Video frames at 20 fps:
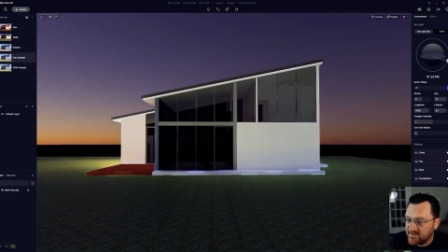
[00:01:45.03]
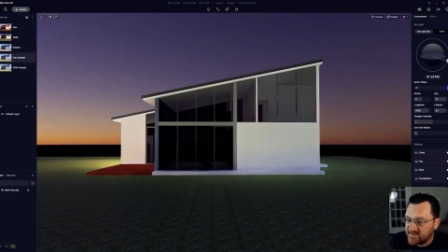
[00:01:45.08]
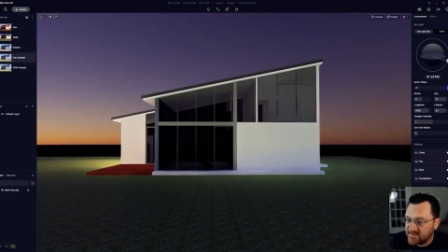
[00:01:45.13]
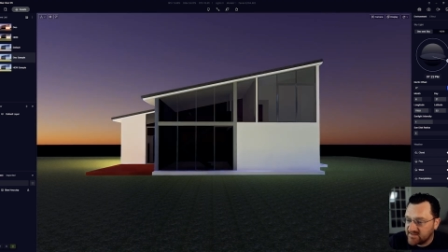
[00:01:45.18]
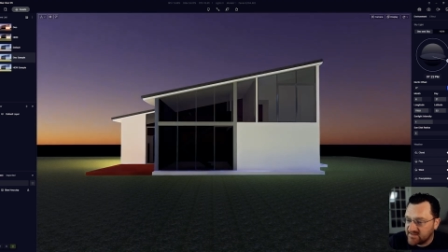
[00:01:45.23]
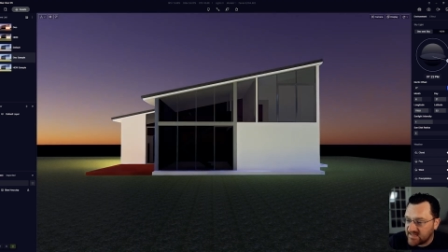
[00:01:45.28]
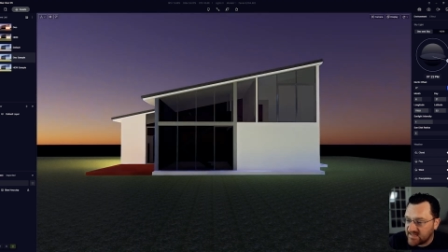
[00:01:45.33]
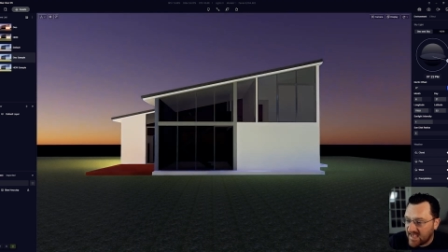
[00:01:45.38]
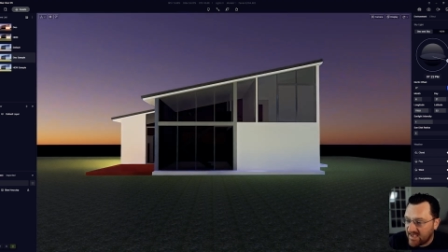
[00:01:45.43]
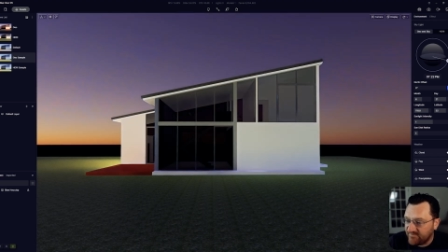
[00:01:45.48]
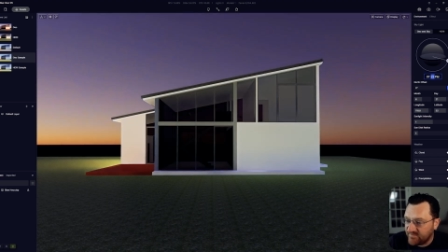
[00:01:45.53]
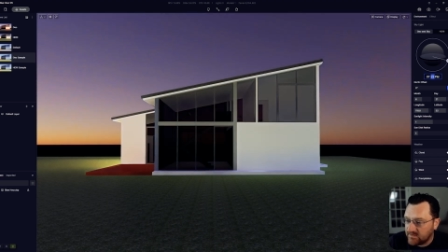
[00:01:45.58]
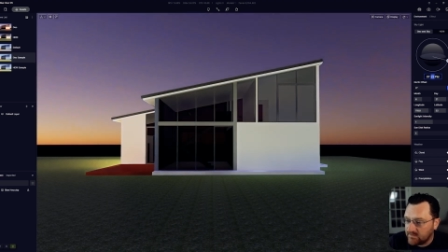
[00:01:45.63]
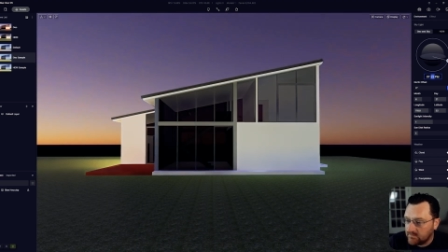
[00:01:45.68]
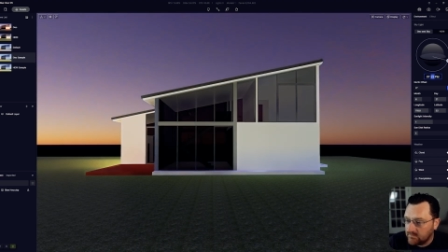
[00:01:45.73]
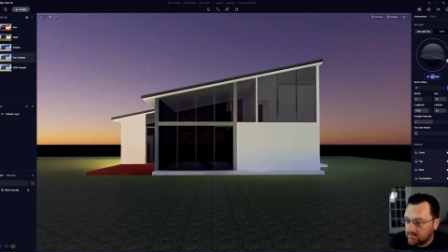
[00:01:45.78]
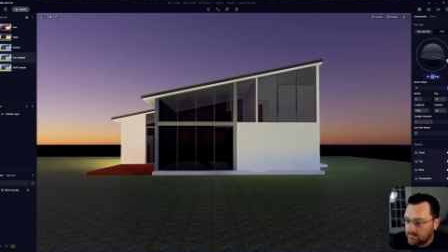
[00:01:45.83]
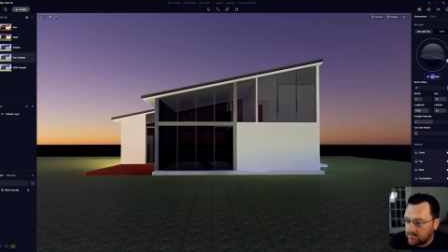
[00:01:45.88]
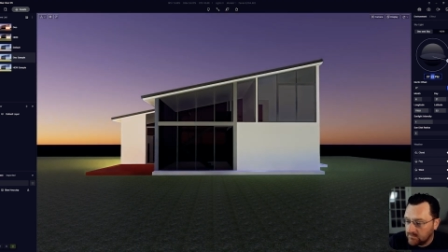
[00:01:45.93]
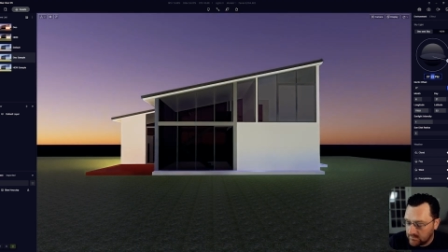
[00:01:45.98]

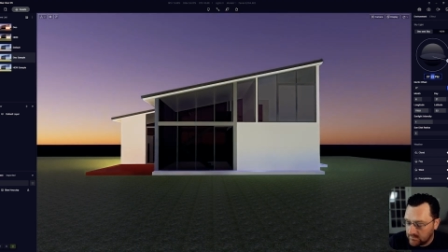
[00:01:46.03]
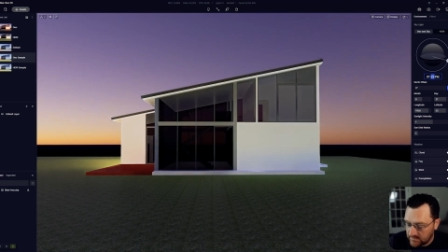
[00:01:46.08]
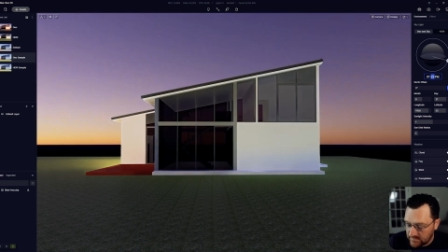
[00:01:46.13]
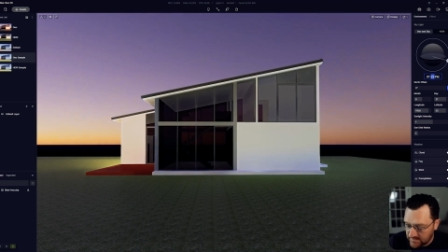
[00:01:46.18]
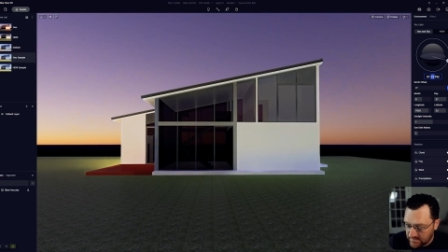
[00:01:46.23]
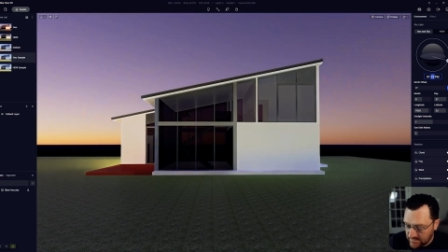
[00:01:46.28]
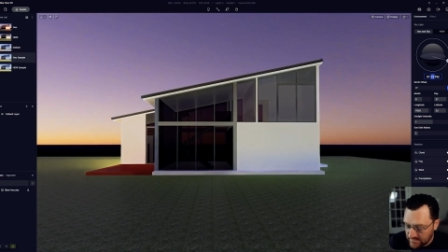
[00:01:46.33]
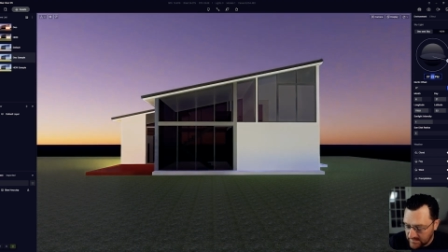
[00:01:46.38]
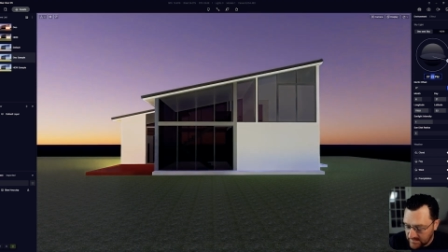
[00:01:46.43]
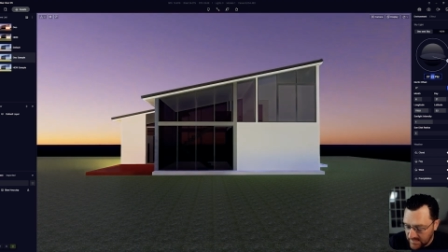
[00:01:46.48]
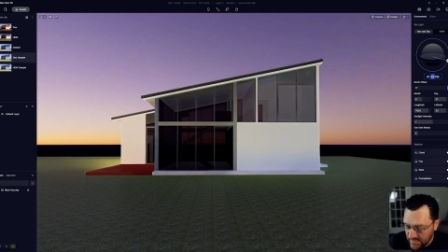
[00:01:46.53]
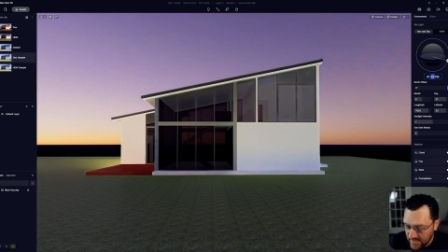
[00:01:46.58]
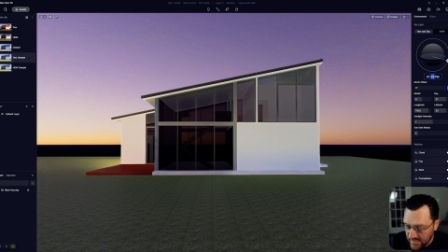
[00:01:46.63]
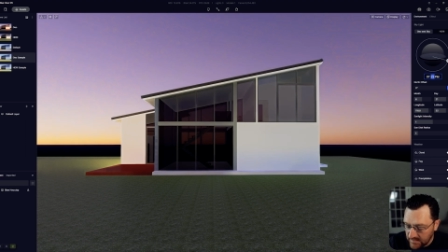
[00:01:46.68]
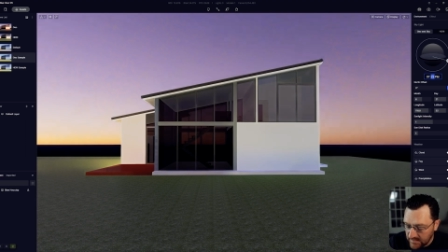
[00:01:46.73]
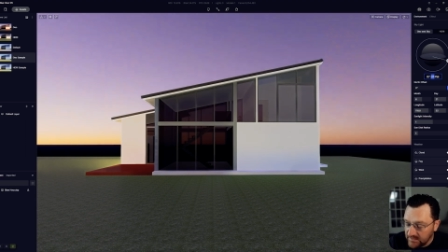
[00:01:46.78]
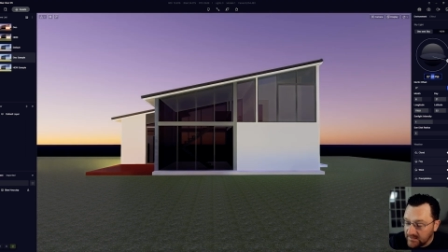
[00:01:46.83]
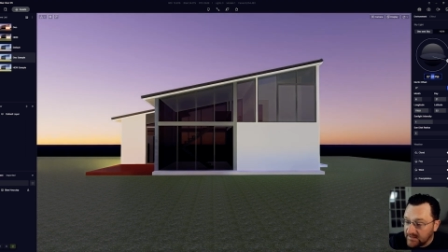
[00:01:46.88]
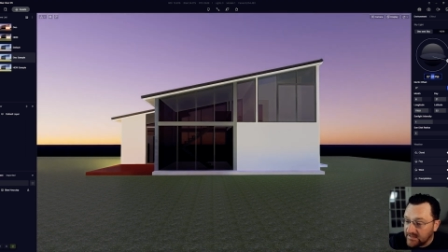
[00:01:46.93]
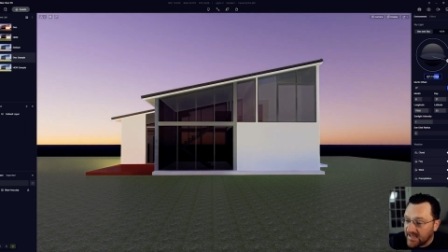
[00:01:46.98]
7,
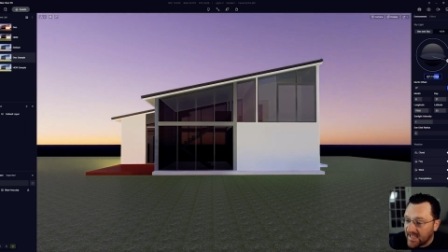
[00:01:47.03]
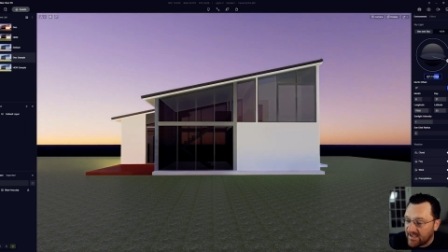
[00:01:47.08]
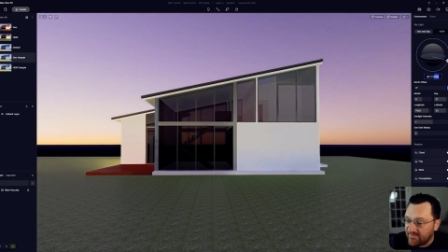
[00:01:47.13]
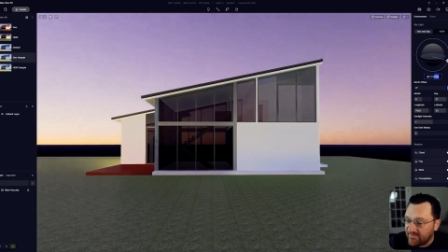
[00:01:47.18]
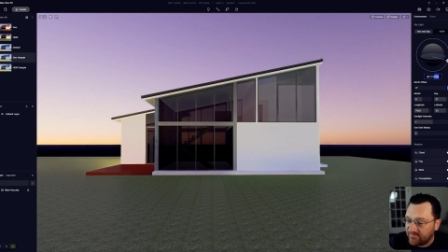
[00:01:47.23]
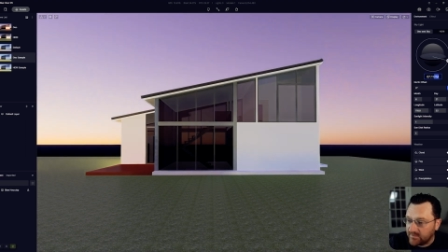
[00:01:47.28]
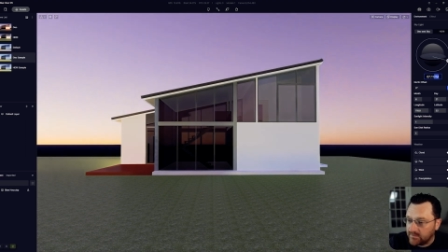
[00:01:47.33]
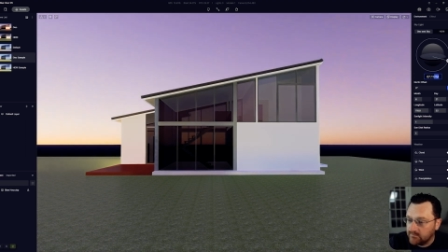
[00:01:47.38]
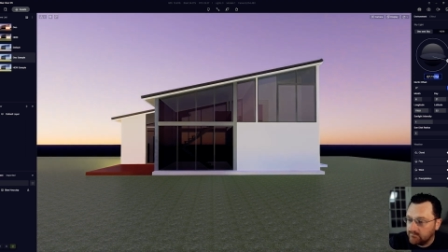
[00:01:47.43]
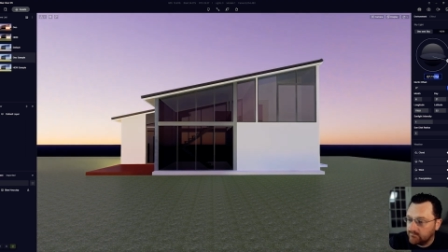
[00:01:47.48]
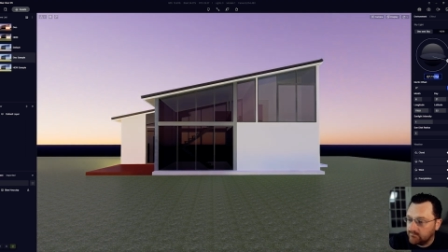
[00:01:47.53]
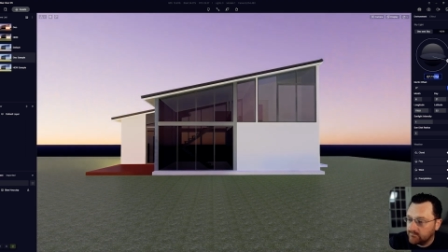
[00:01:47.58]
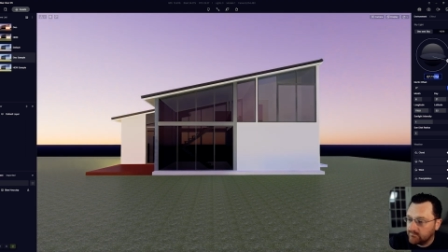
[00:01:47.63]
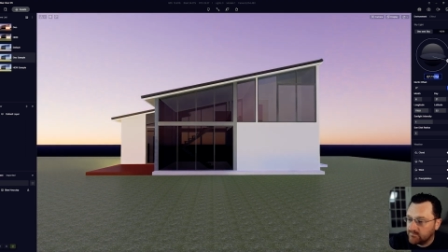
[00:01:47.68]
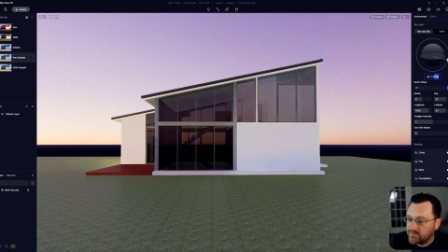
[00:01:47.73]
11,